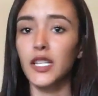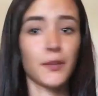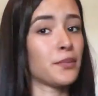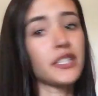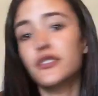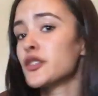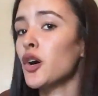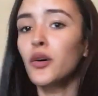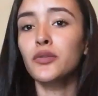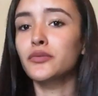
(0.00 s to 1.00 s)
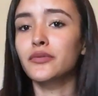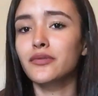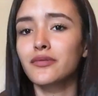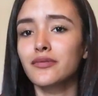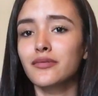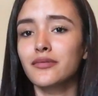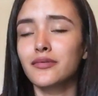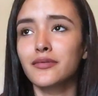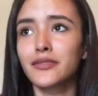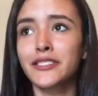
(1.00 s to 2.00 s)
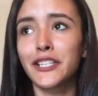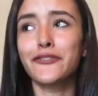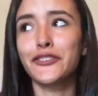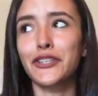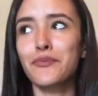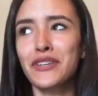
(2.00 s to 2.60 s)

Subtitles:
but don't give your